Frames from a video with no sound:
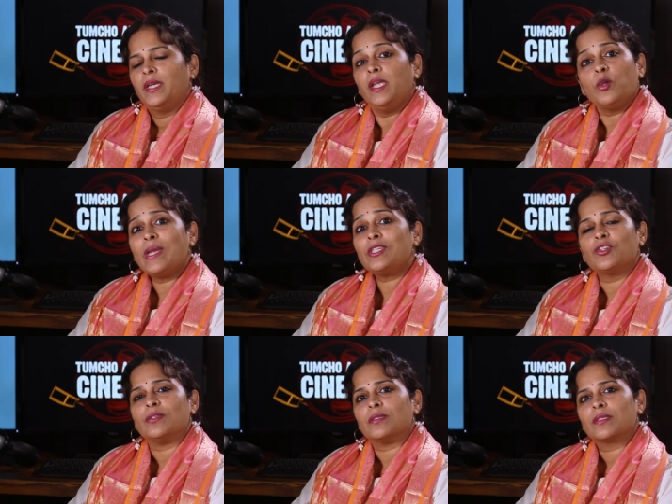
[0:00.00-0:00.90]
He
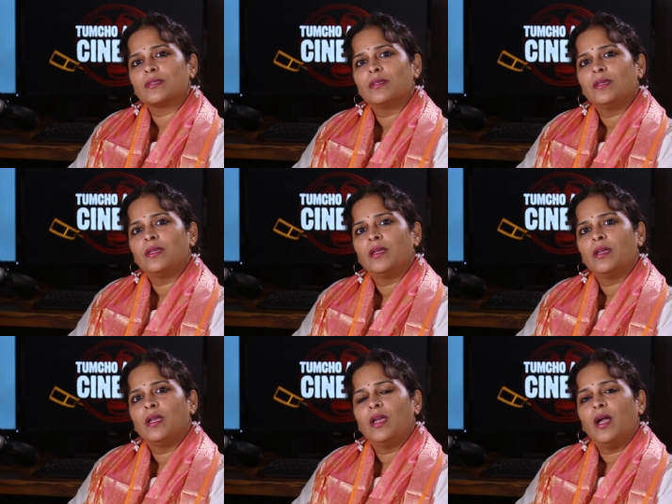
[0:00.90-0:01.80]
questions
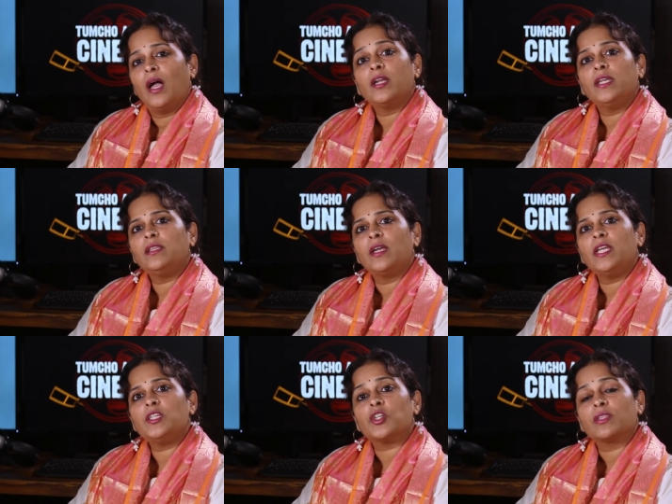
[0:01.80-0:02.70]
Agni
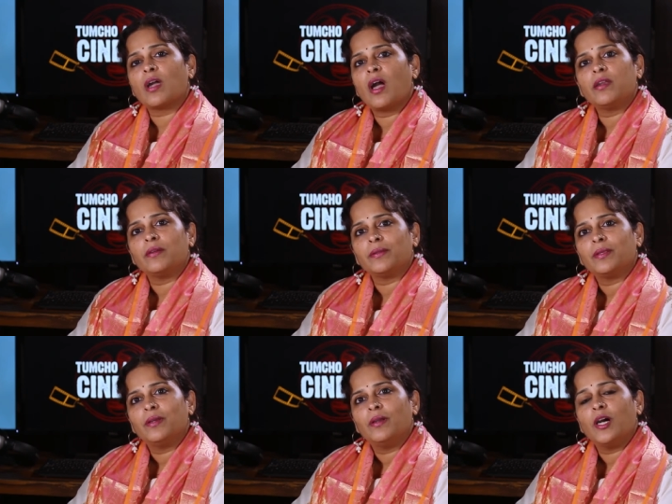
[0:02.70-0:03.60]
Tari Chitkara,
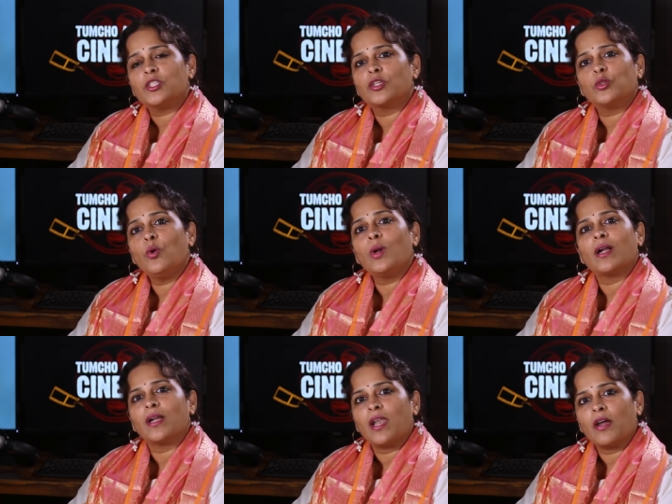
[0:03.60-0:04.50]
Asato
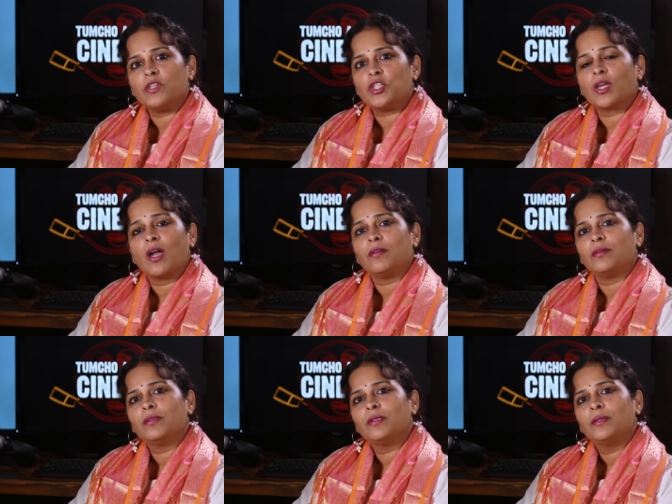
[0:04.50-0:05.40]
Ka Kalavishkara,
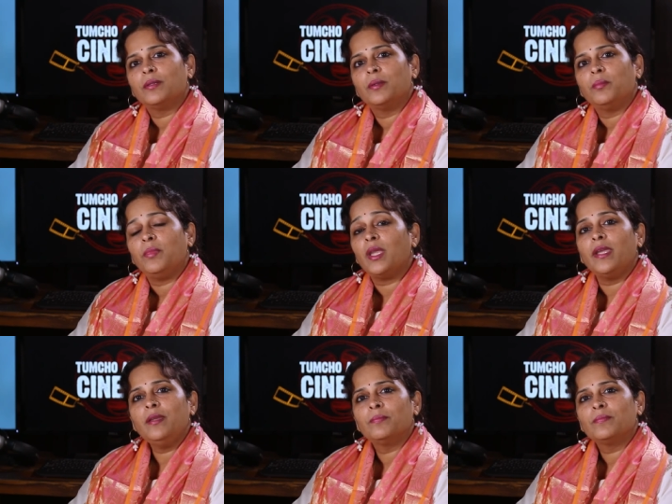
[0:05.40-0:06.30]

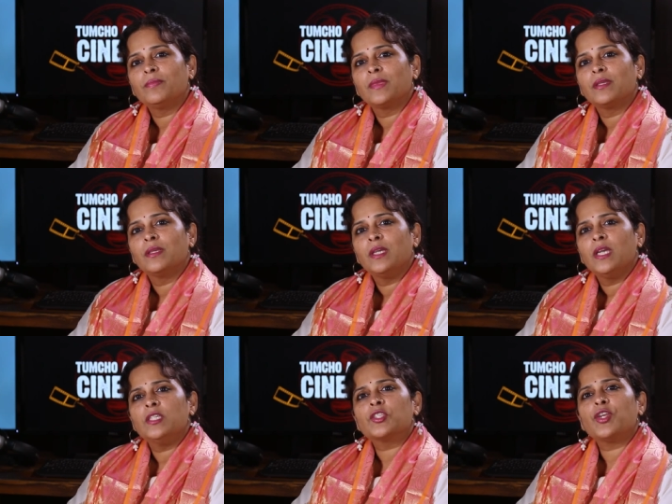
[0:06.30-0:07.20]
meaning
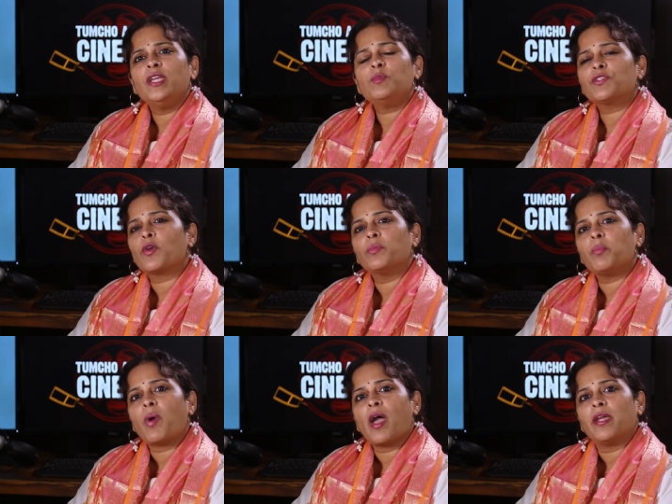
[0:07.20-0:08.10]
Screams from the
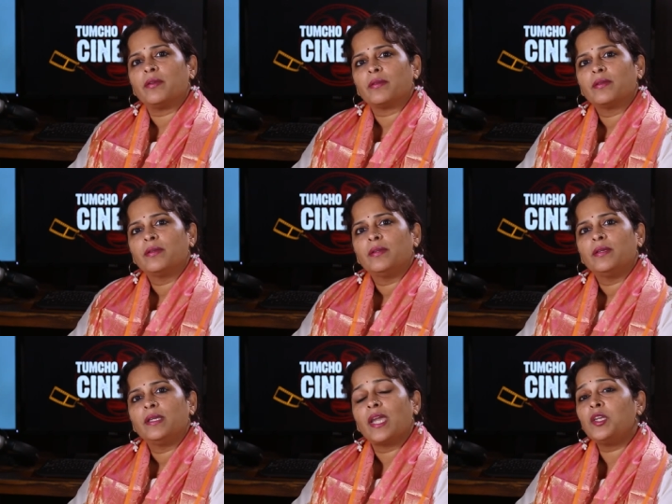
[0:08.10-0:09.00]
Pyre,
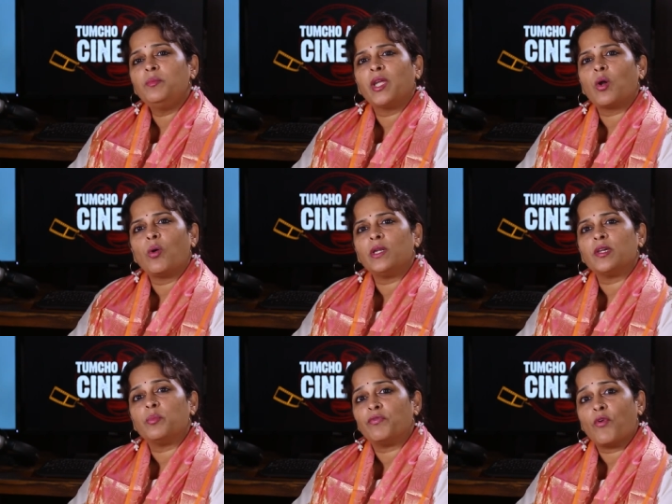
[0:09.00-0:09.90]
can it be called
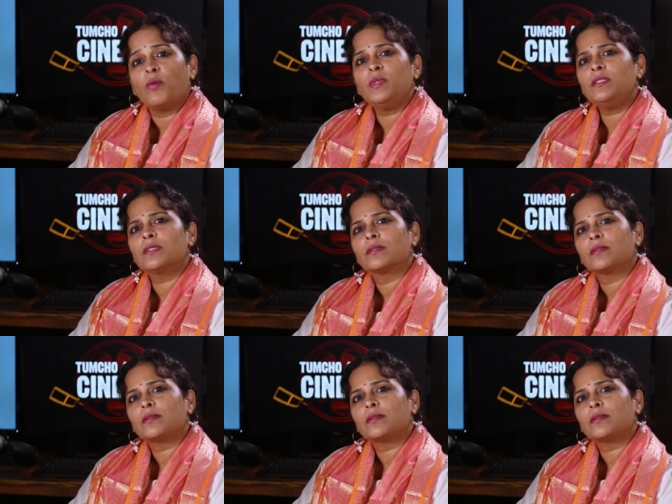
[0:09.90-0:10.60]
a performance?